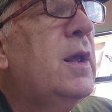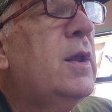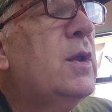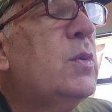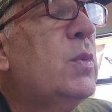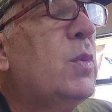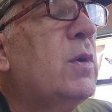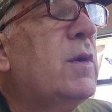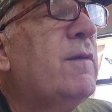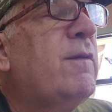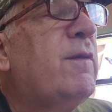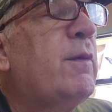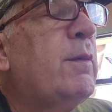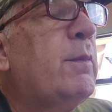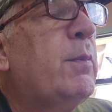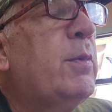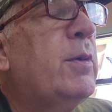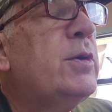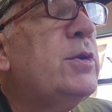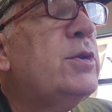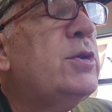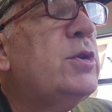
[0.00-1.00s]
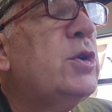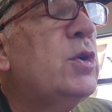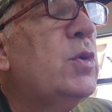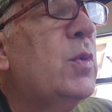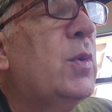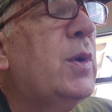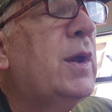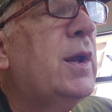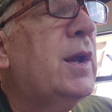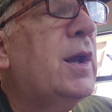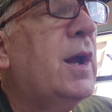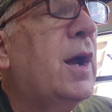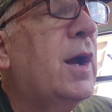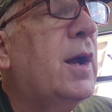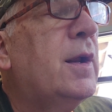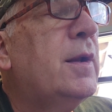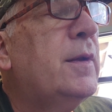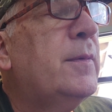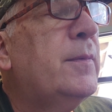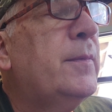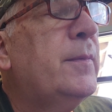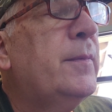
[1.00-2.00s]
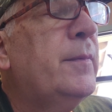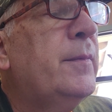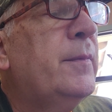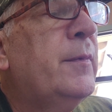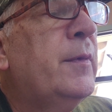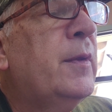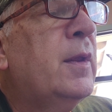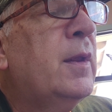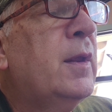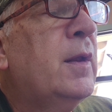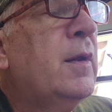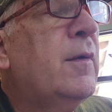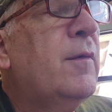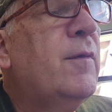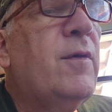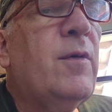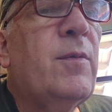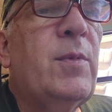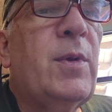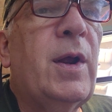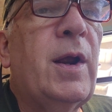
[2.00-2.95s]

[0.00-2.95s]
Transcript: it's one of a pursuing God. From